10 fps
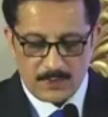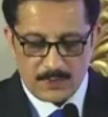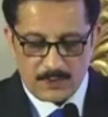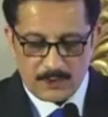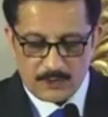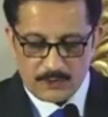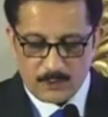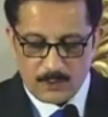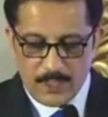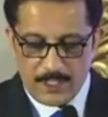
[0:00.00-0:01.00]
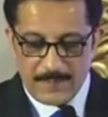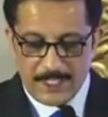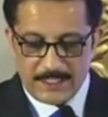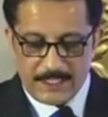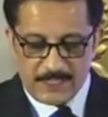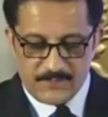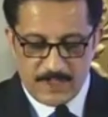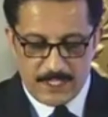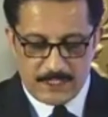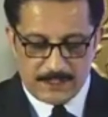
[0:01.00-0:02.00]
So going by these
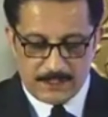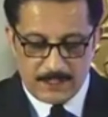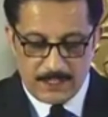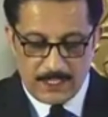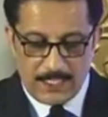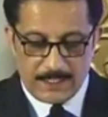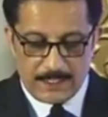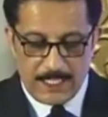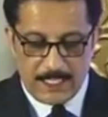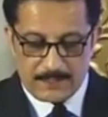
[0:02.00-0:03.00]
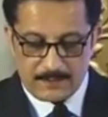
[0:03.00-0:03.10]
words, I think